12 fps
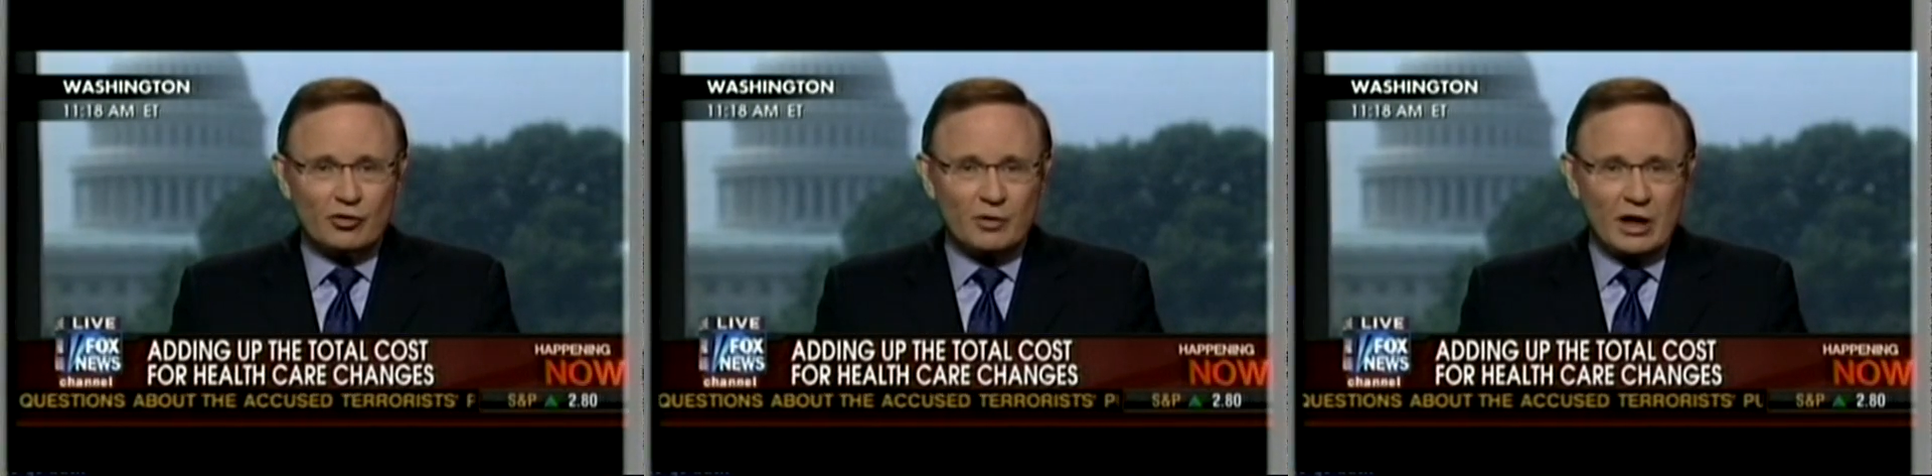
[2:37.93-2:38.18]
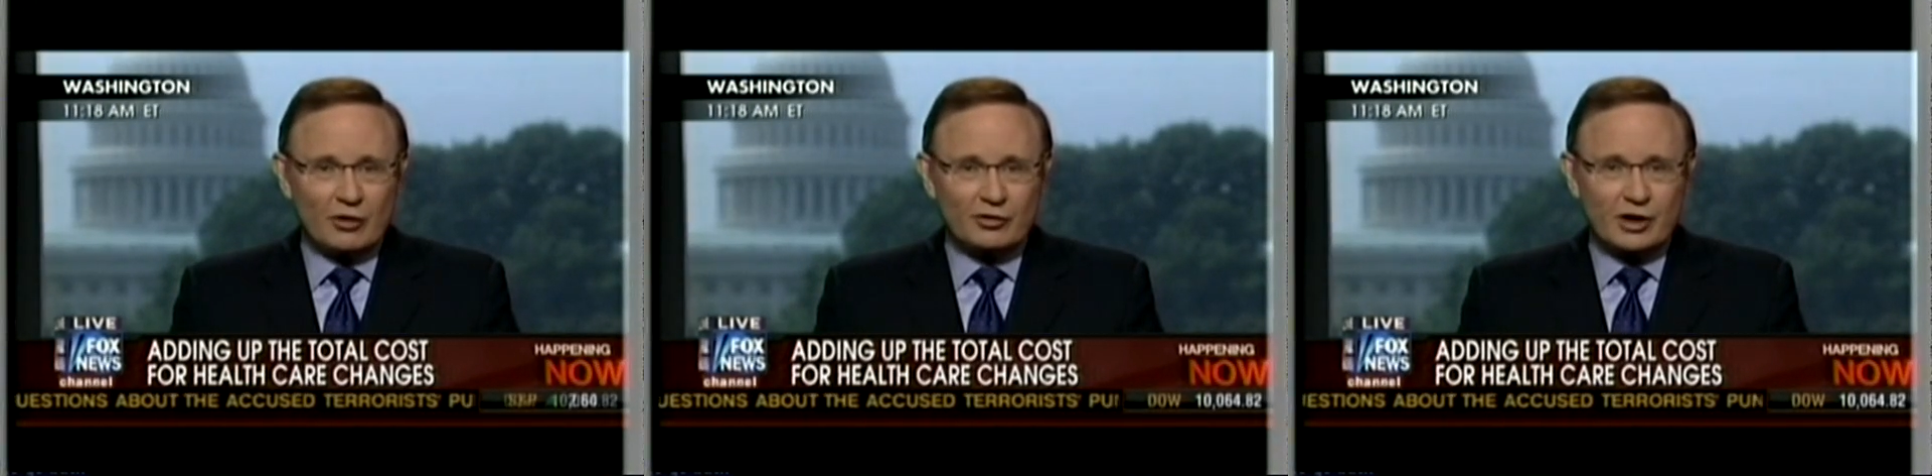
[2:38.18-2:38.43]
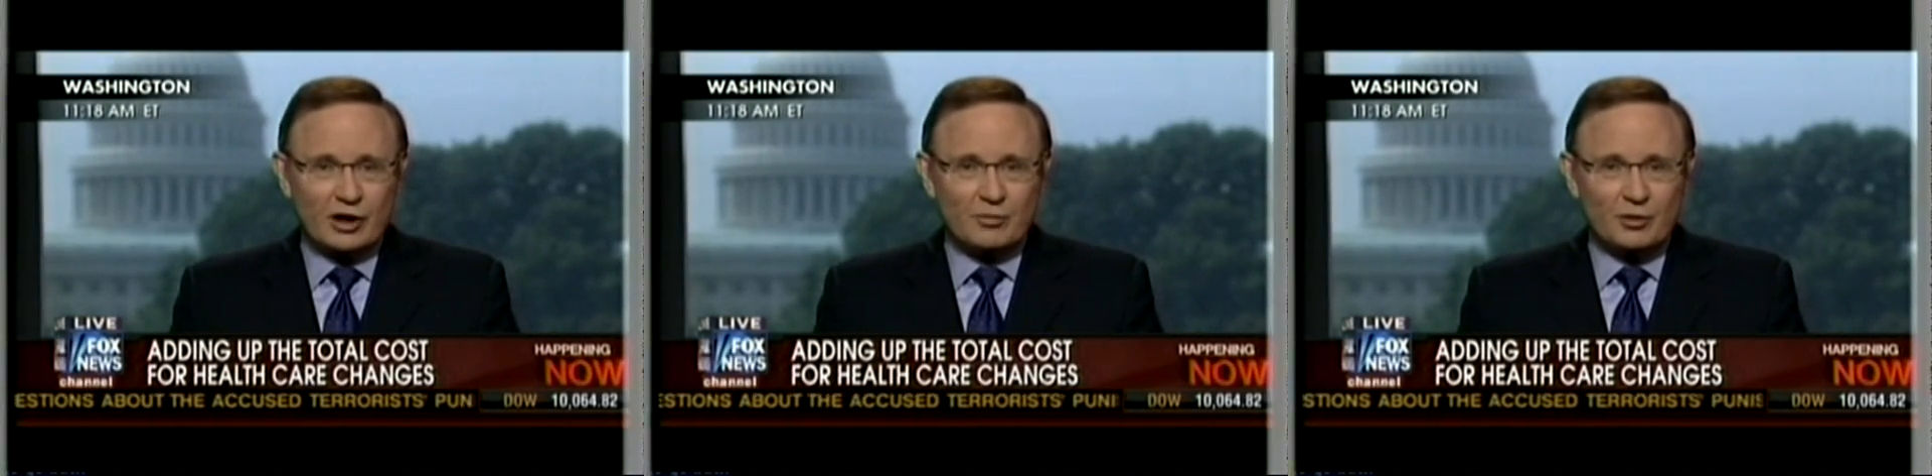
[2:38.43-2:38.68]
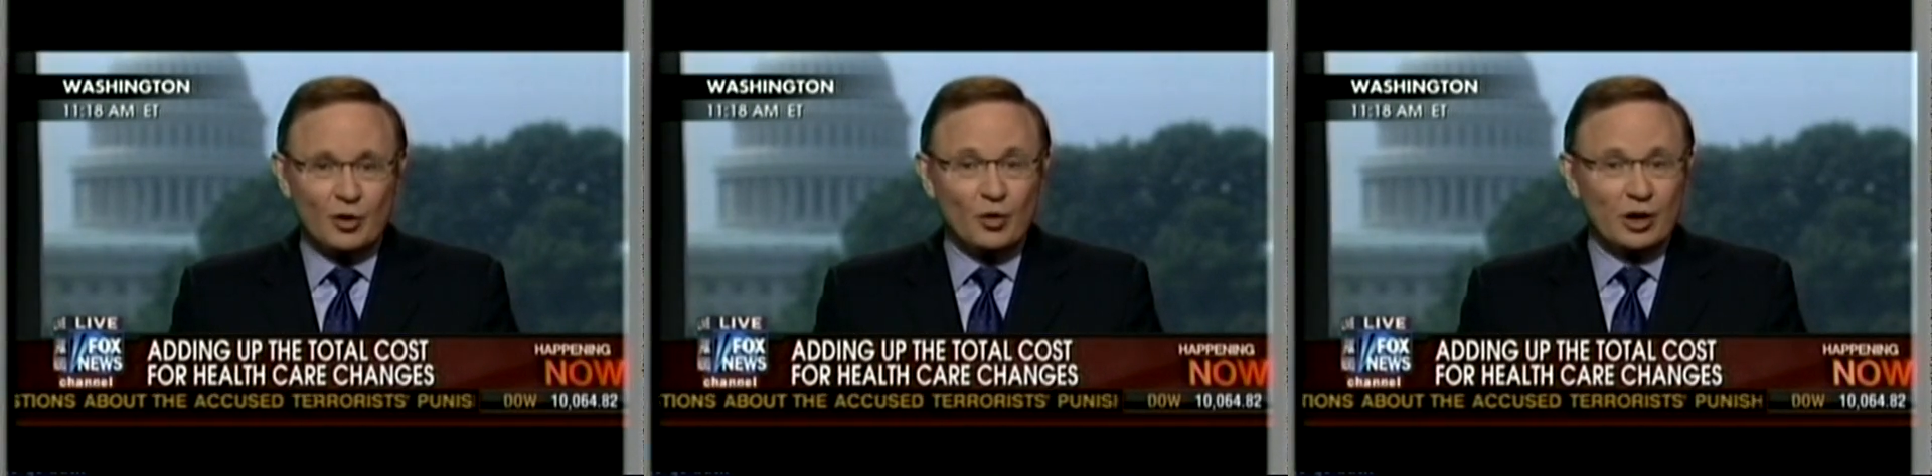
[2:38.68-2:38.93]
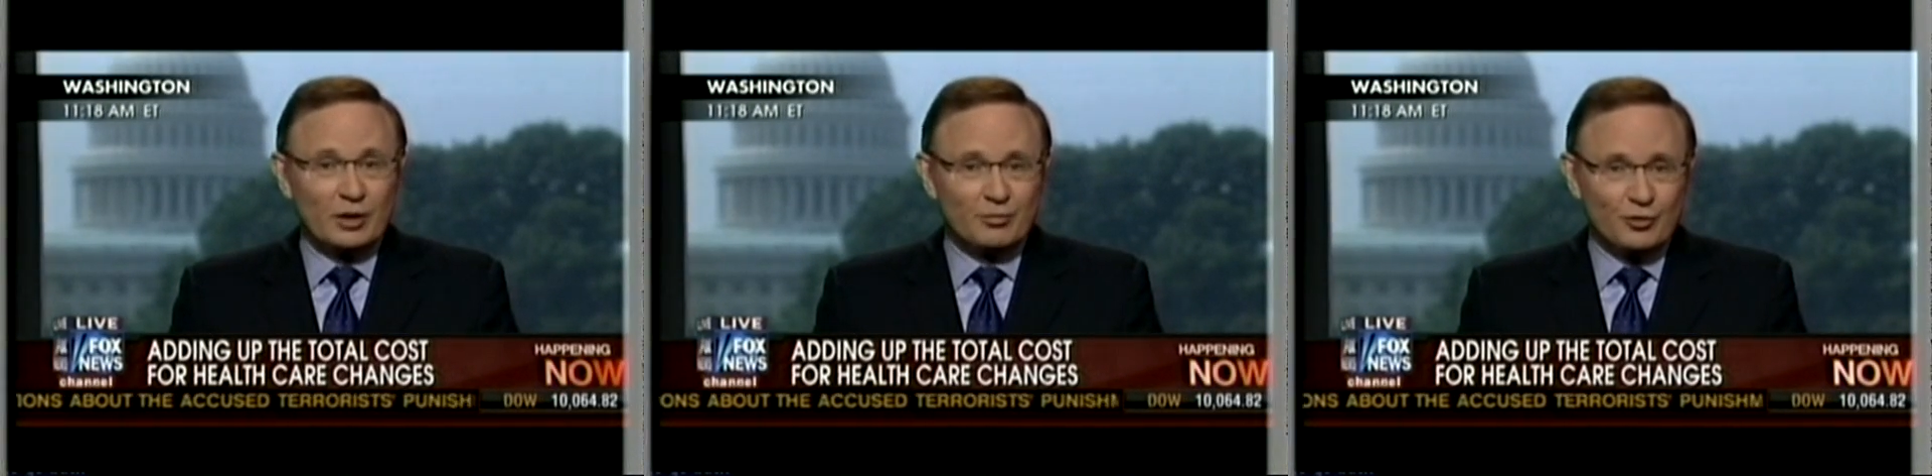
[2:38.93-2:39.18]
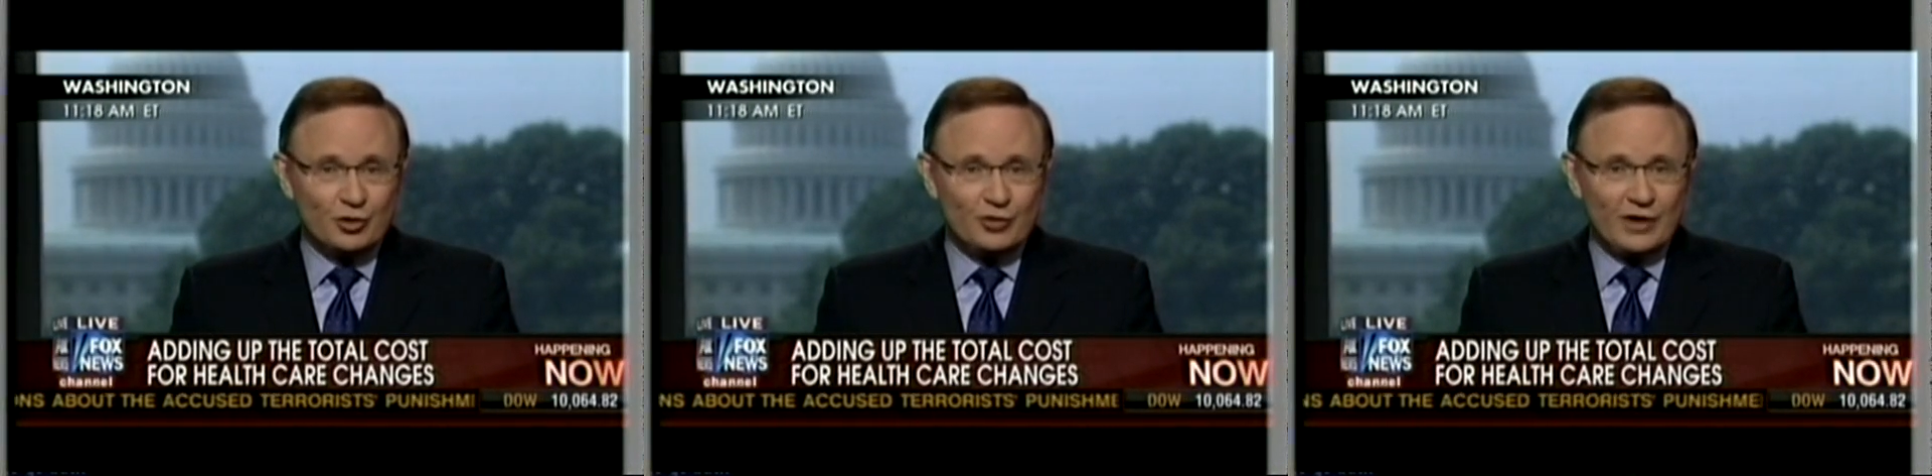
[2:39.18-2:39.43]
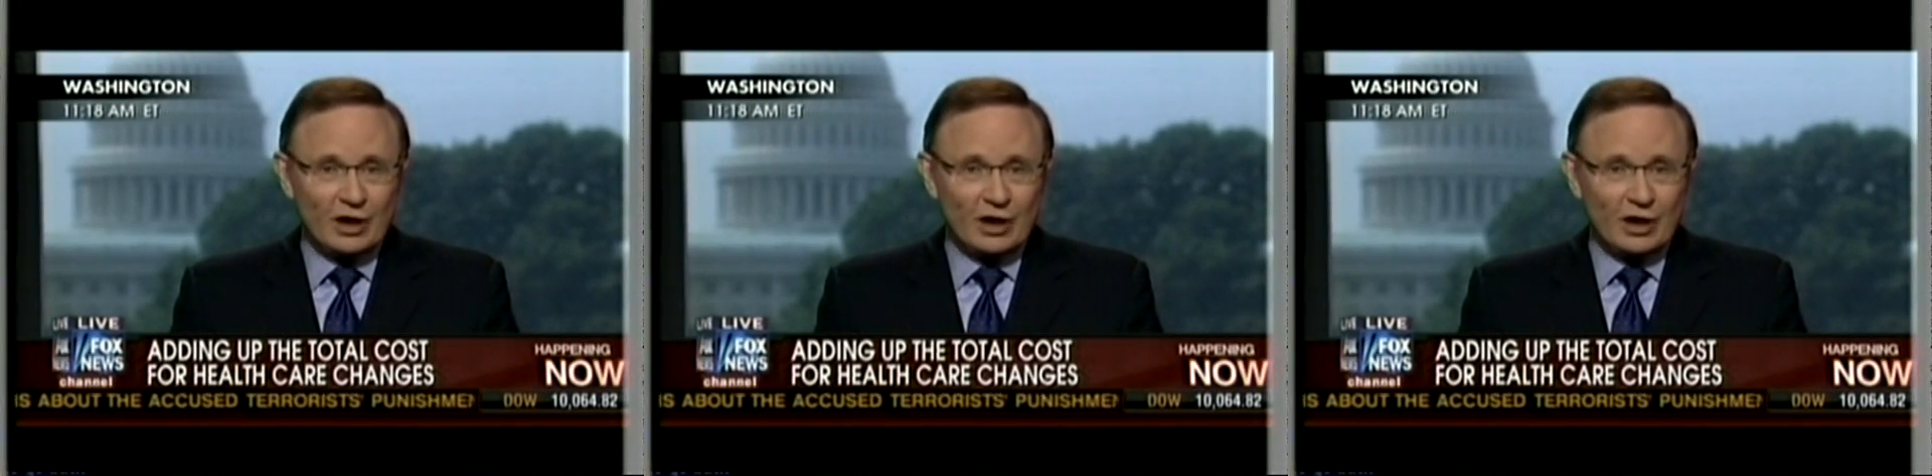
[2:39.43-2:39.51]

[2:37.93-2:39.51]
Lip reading: the health care bill will improve